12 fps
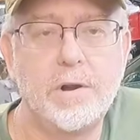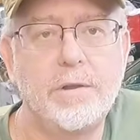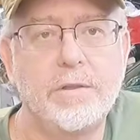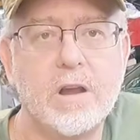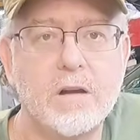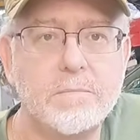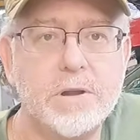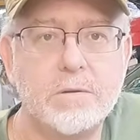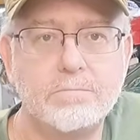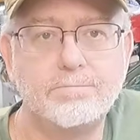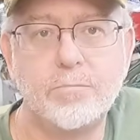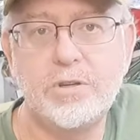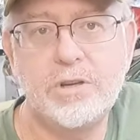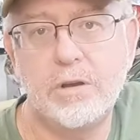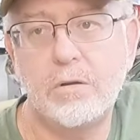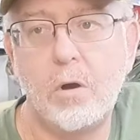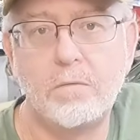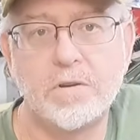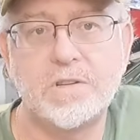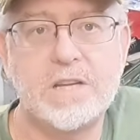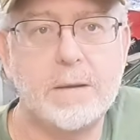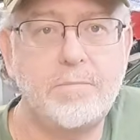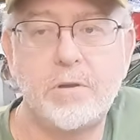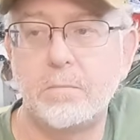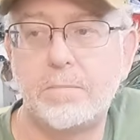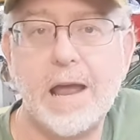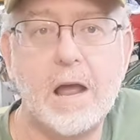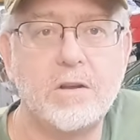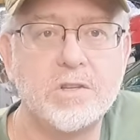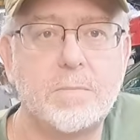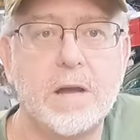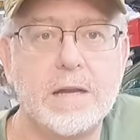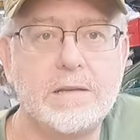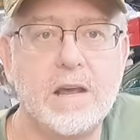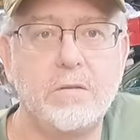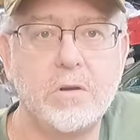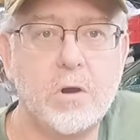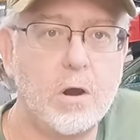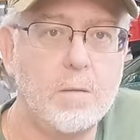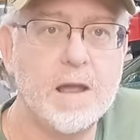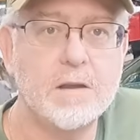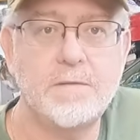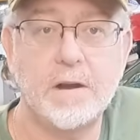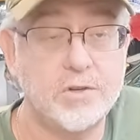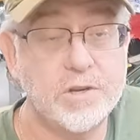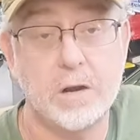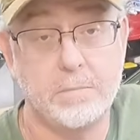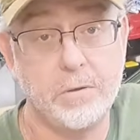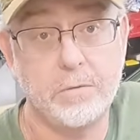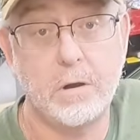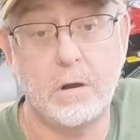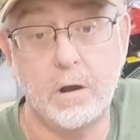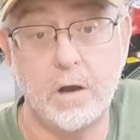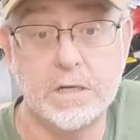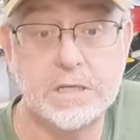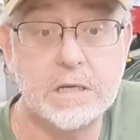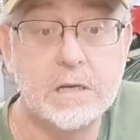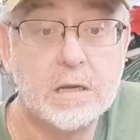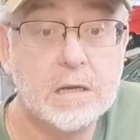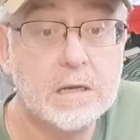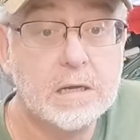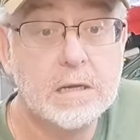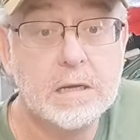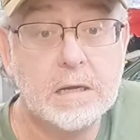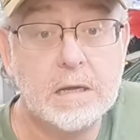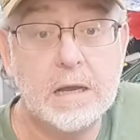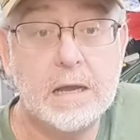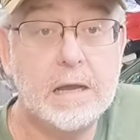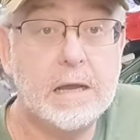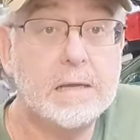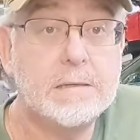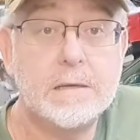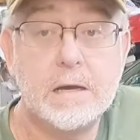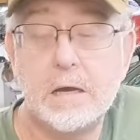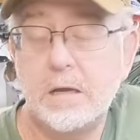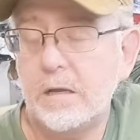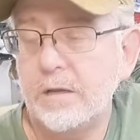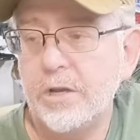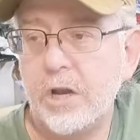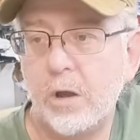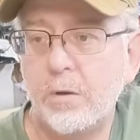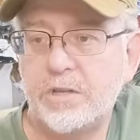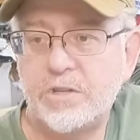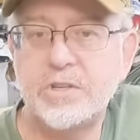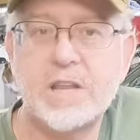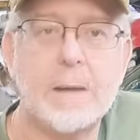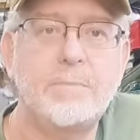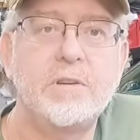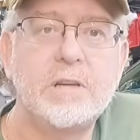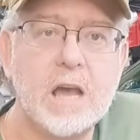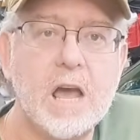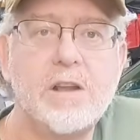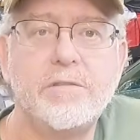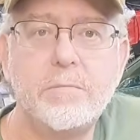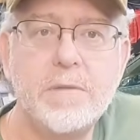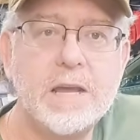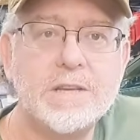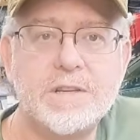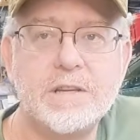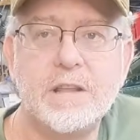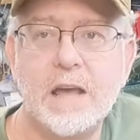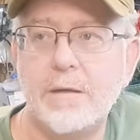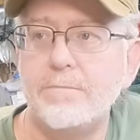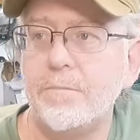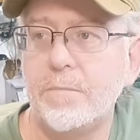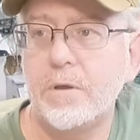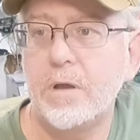where the government, overstepped their bounds by telling car manufacturers how to build cars. And, it's just absolutely kind of amazing that